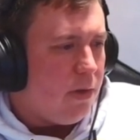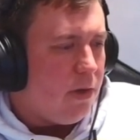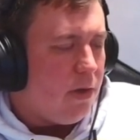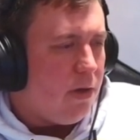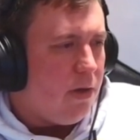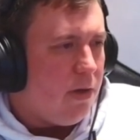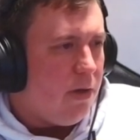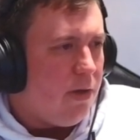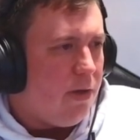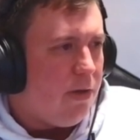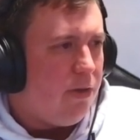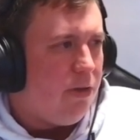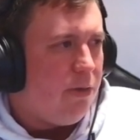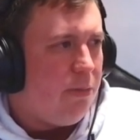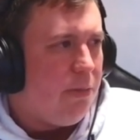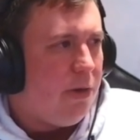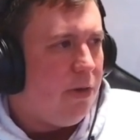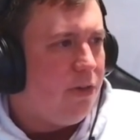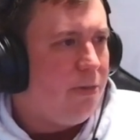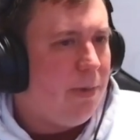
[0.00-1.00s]
Can't do
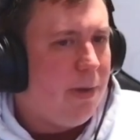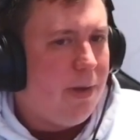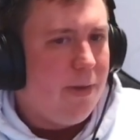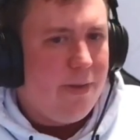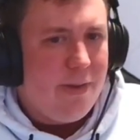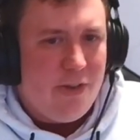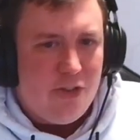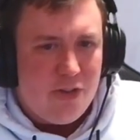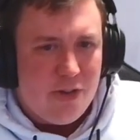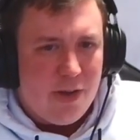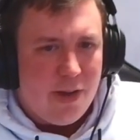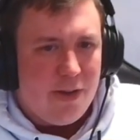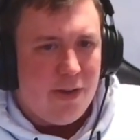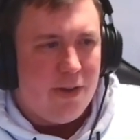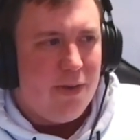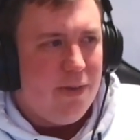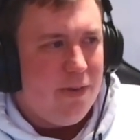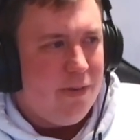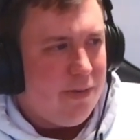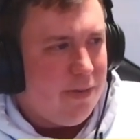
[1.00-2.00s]
much about these
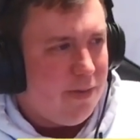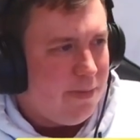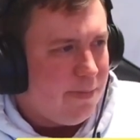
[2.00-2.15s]
shadows.